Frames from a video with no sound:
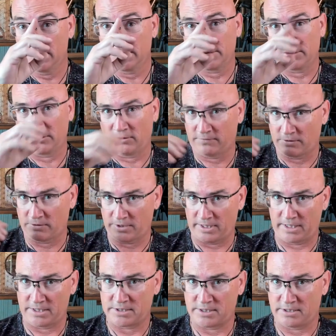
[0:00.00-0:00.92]
So for
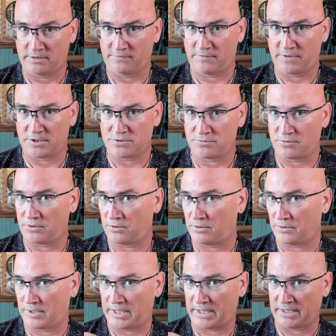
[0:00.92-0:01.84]
each
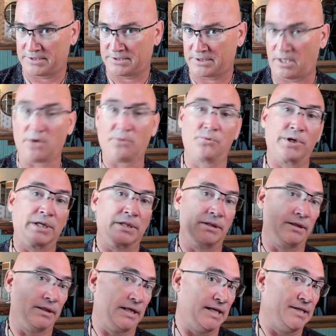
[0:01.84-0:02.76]
individual, it's a
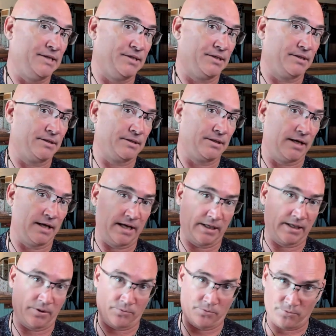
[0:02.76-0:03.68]
release
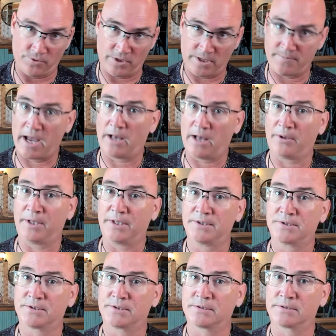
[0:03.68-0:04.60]
and a
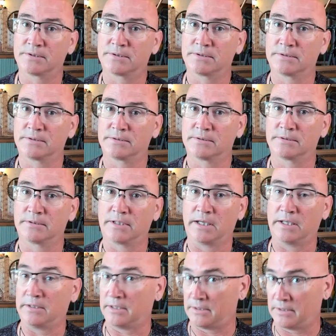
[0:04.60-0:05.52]
rebalance.
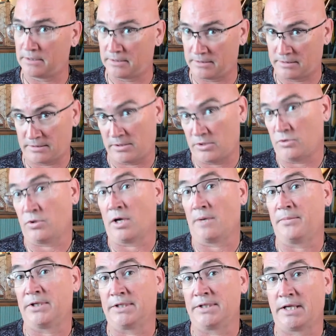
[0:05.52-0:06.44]
And then you
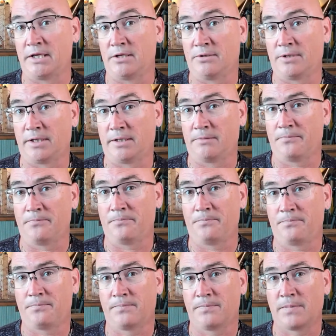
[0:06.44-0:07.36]
come into healing.
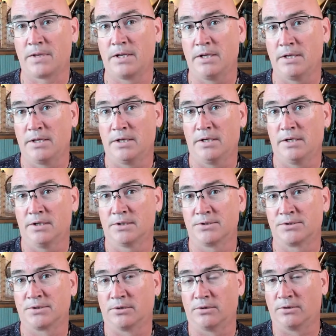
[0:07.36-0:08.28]

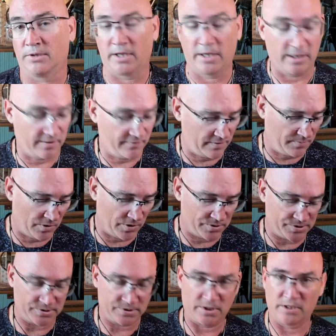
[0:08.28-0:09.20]
So every
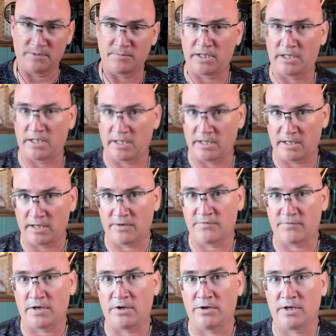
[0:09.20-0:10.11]
person is going to be
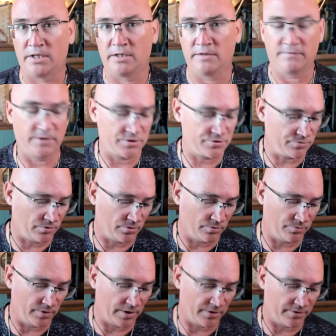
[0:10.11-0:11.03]
very individual
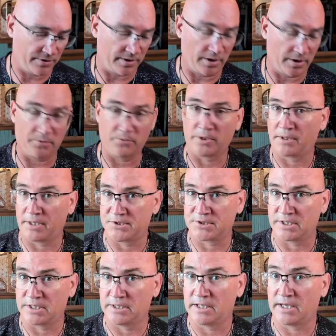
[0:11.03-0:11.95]
with their
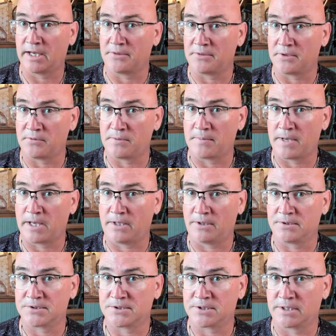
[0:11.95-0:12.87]
releasing and their
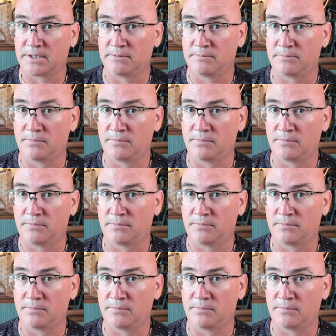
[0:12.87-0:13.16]
rebalancing.